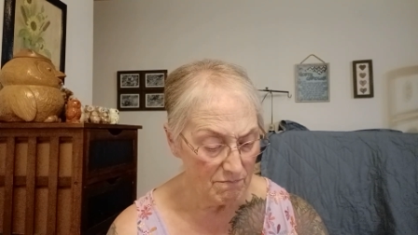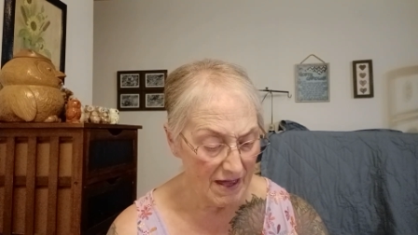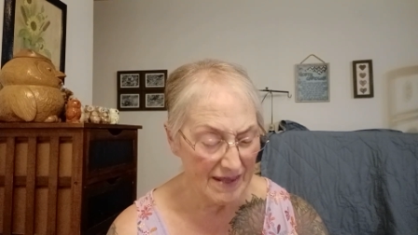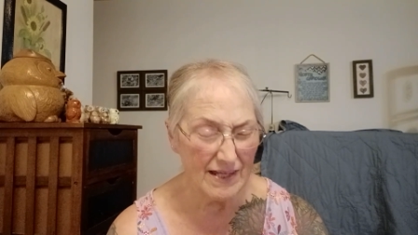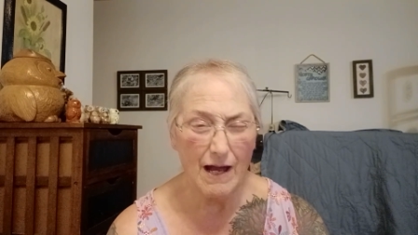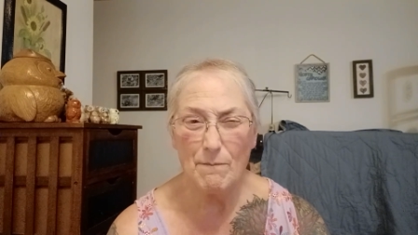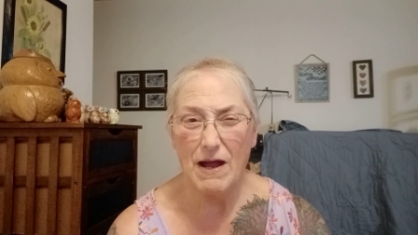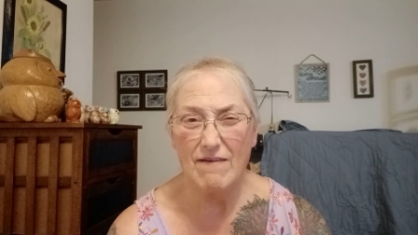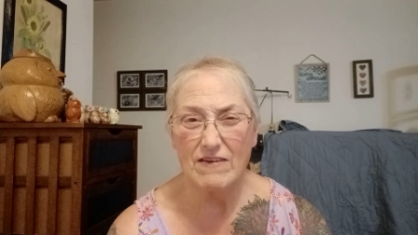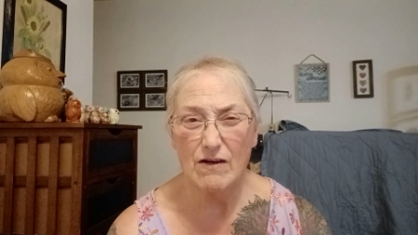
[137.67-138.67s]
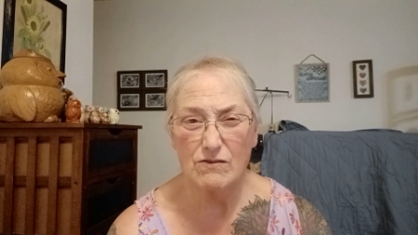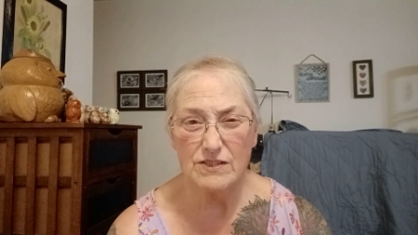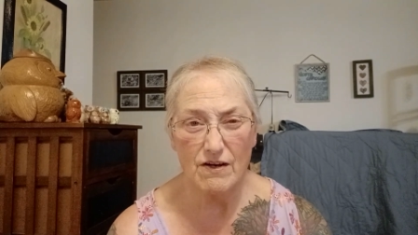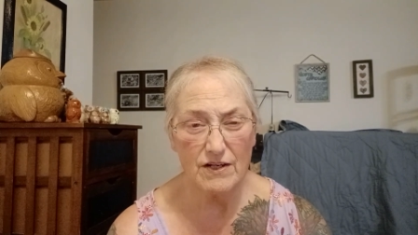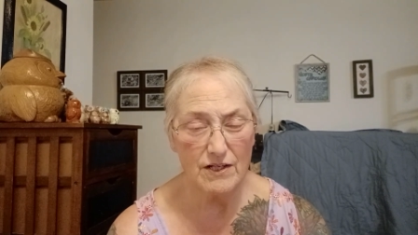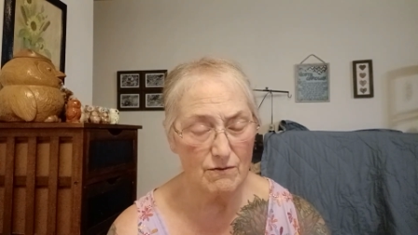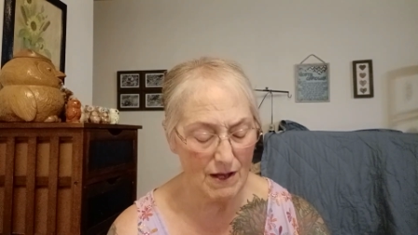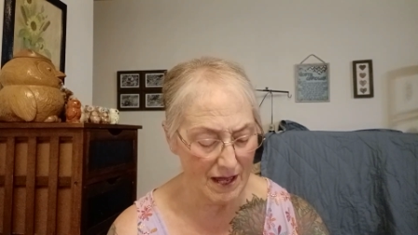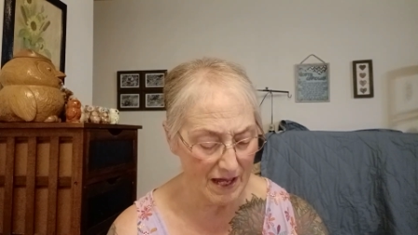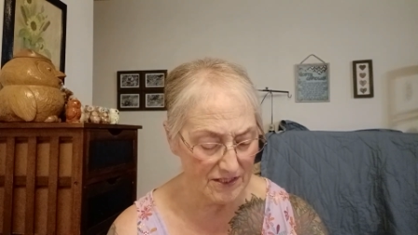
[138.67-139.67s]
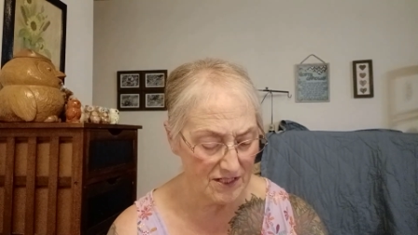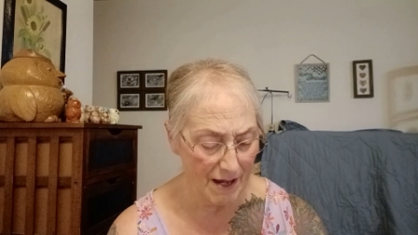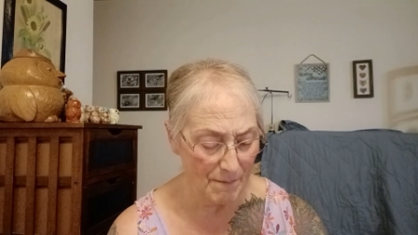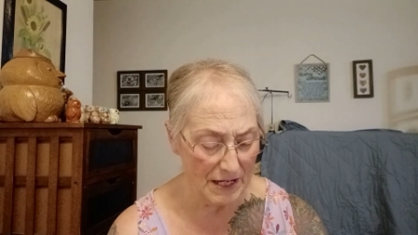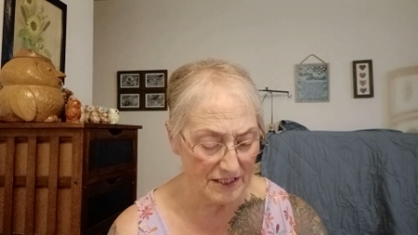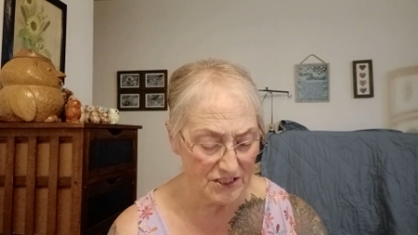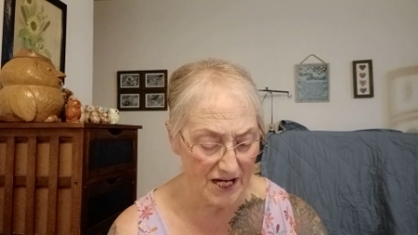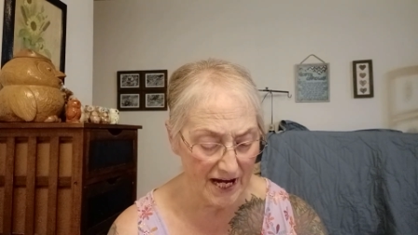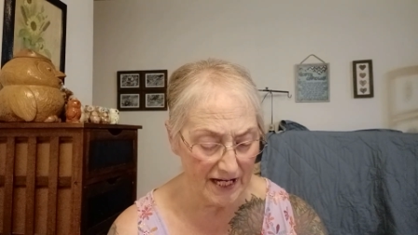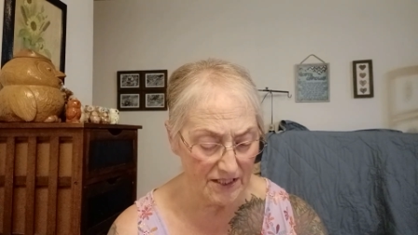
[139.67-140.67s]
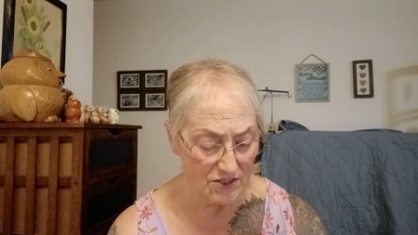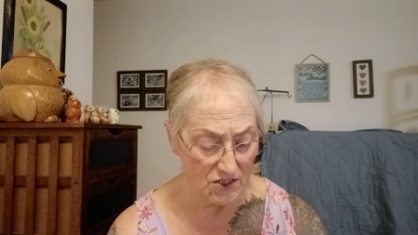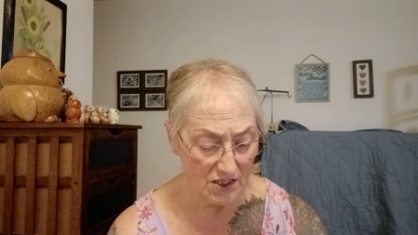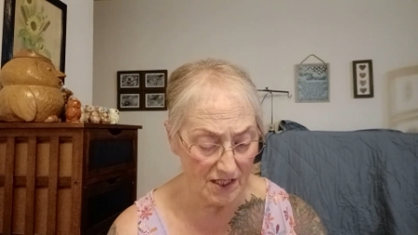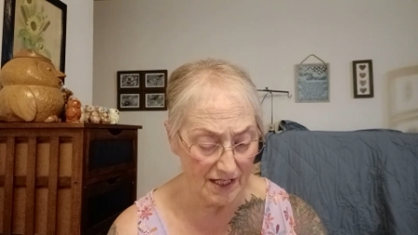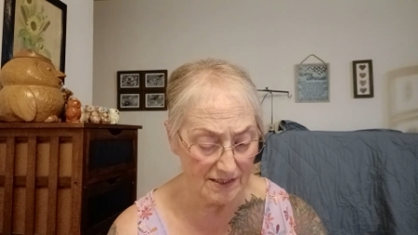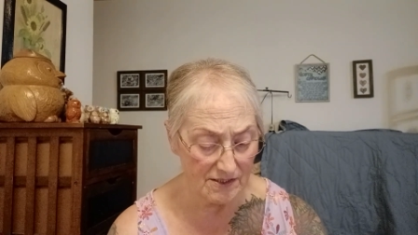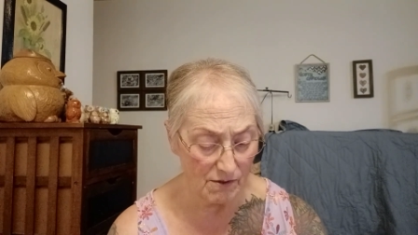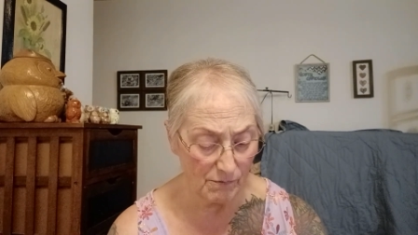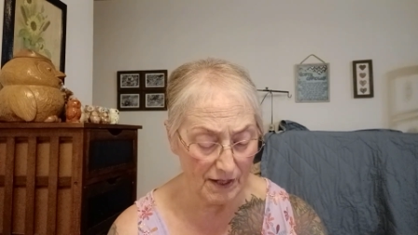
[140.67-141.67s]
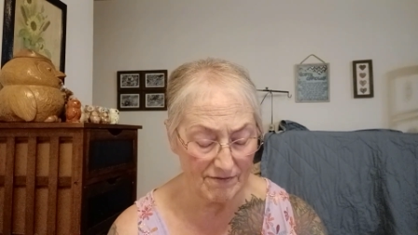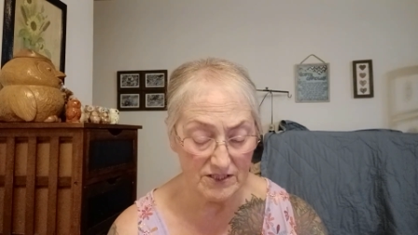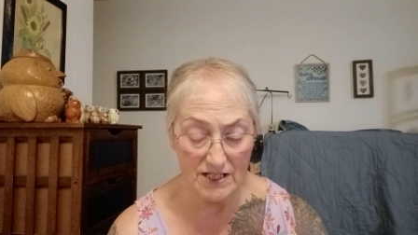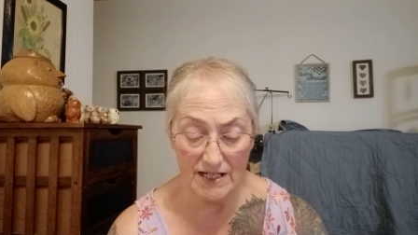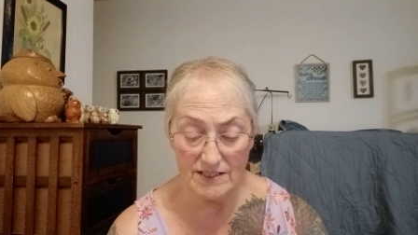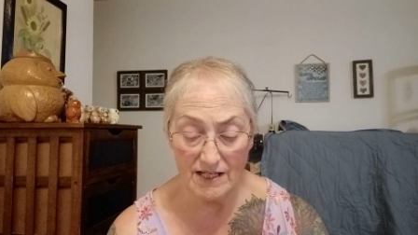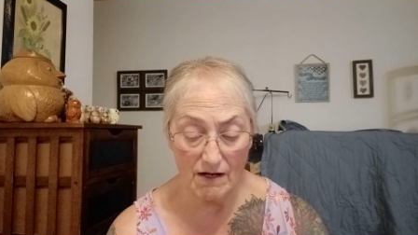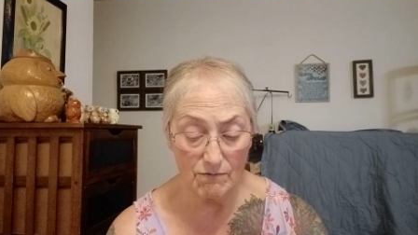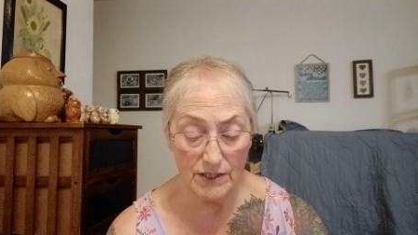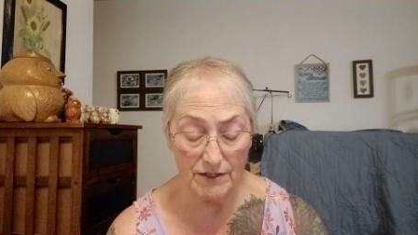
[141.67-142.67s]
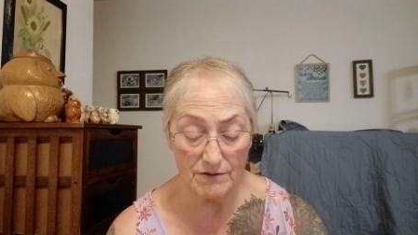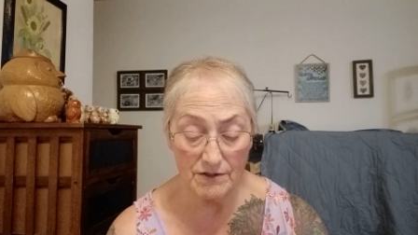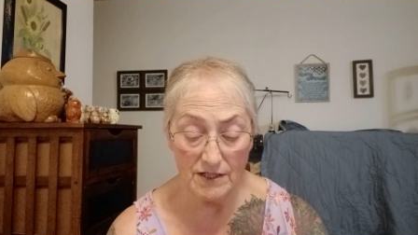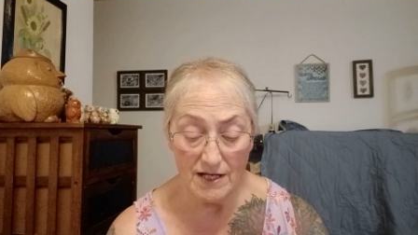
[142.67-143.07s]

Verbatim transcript: I think I might have that on Saturday too. I, I, I made a change, and so I'm gonna have to change that on here.